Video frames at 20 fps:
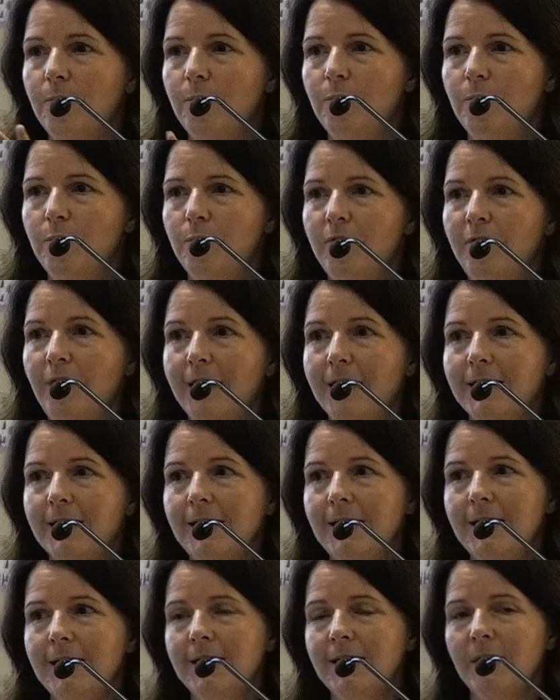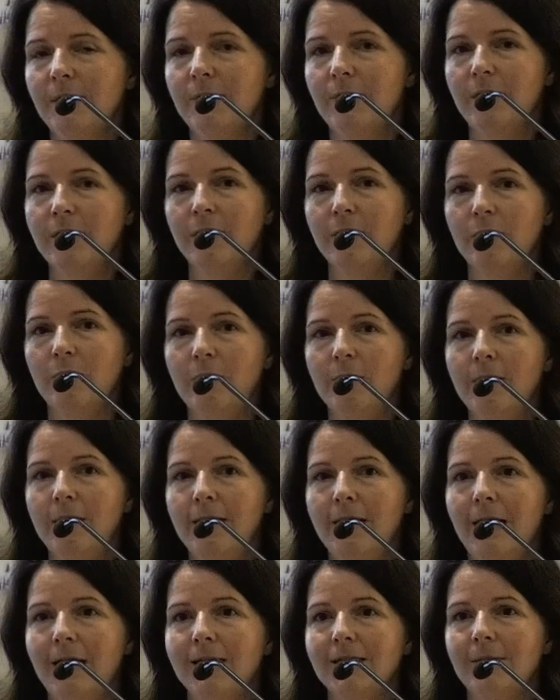vaccine to the pregnant woman,
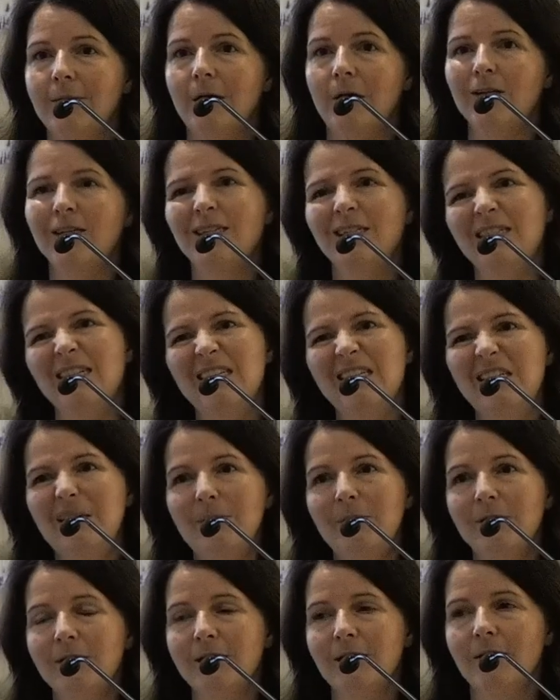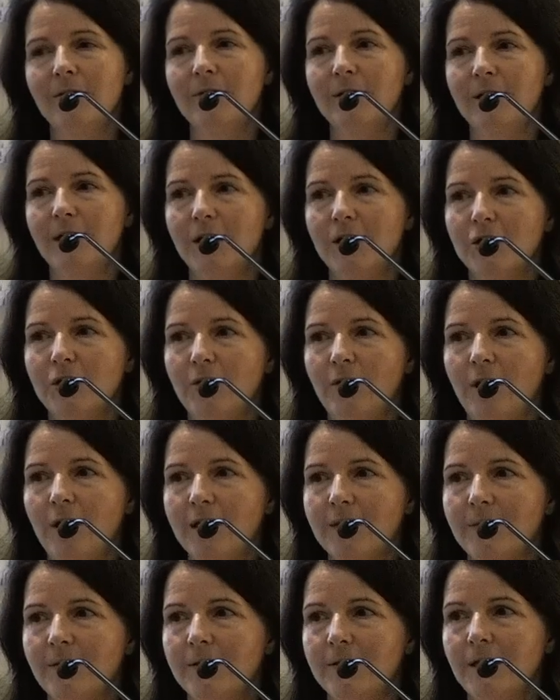that's about a 60% reduction of
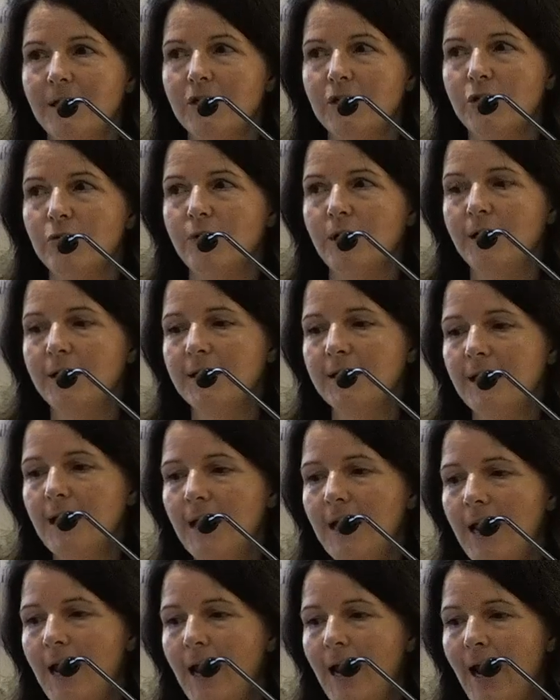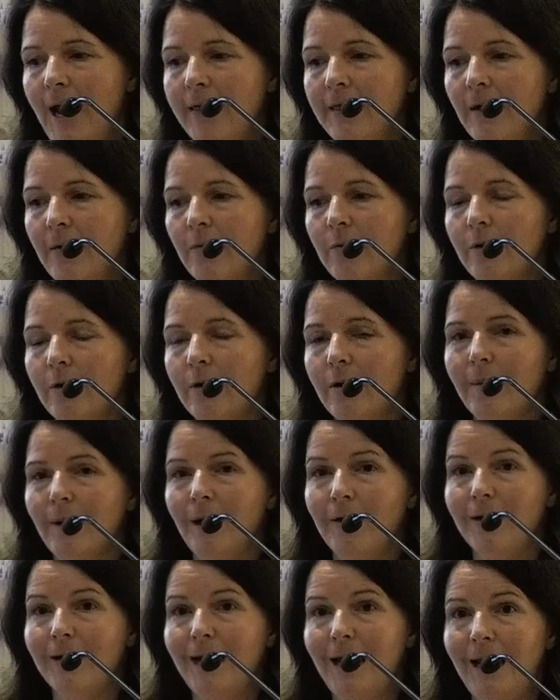hospitalization rates. And then we're
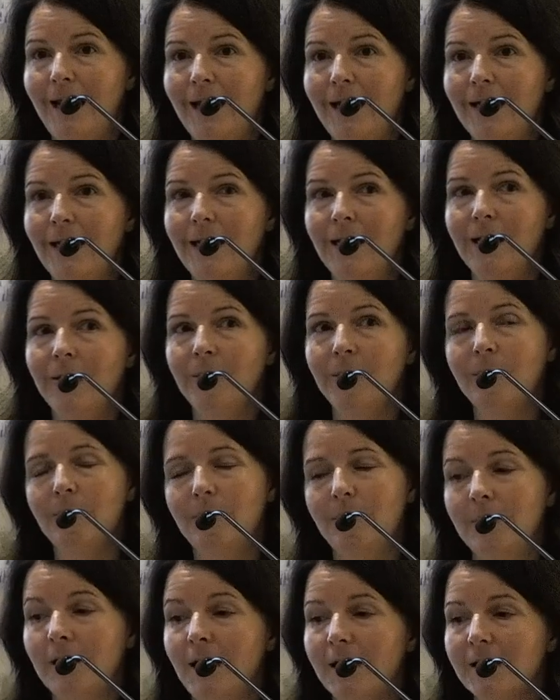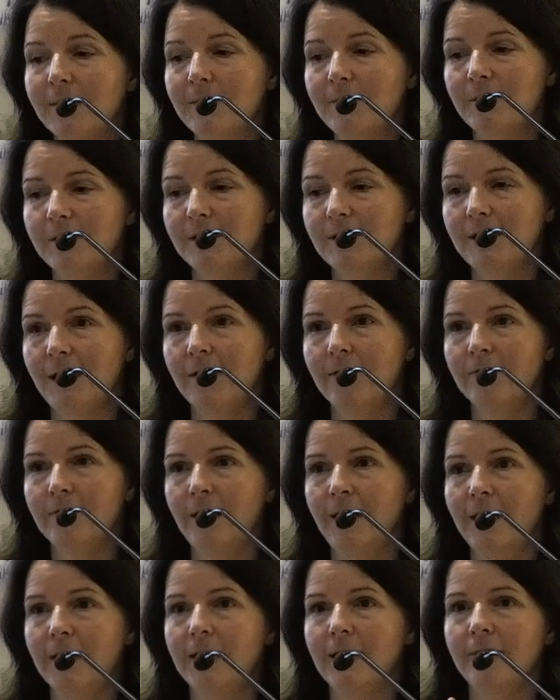about an 80+%
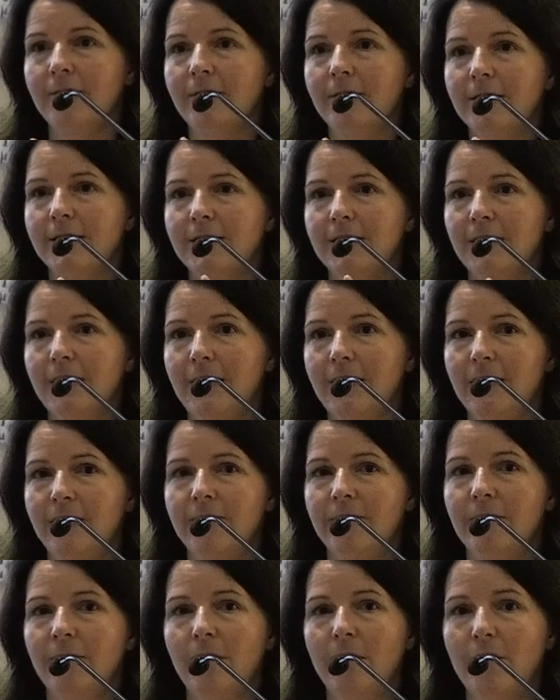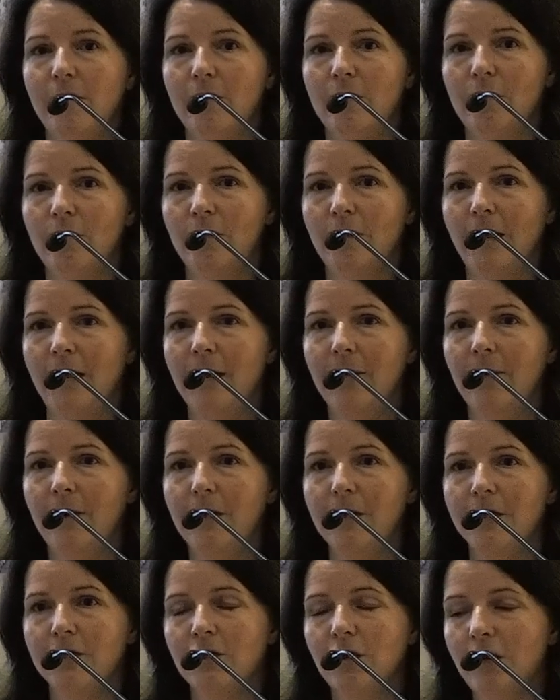rate if it's the infant monoclonal
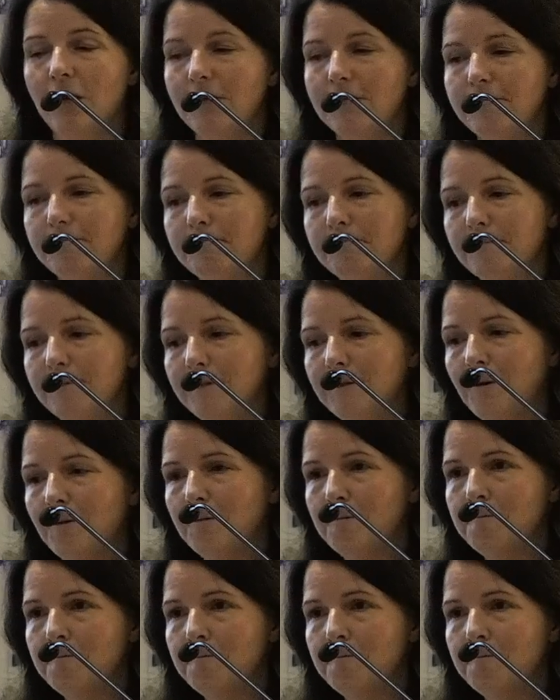antibody shot. So